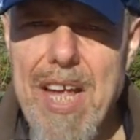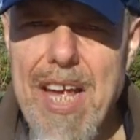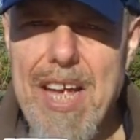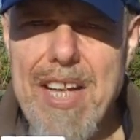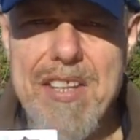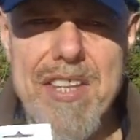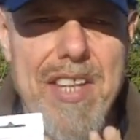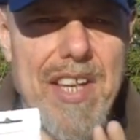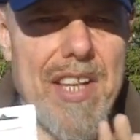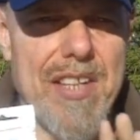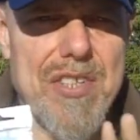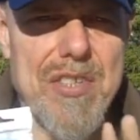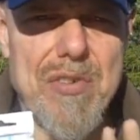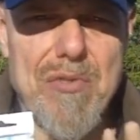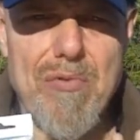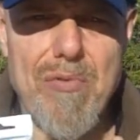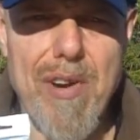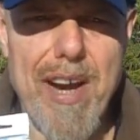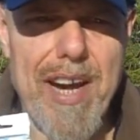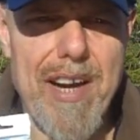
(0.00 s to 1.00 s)
It's
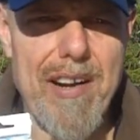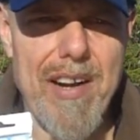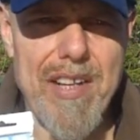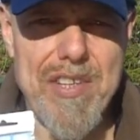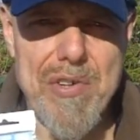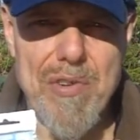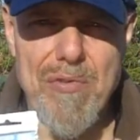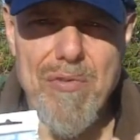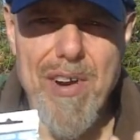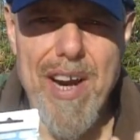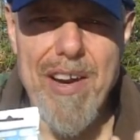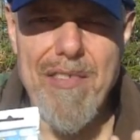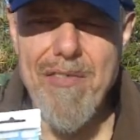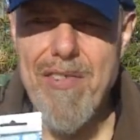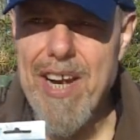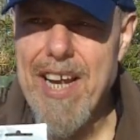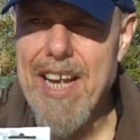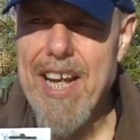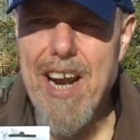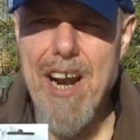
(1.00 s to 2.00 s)
great. It's a great
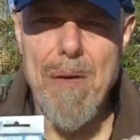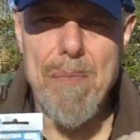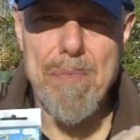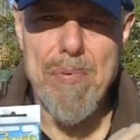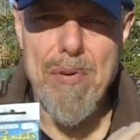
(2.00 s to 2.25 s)
rig, and I'll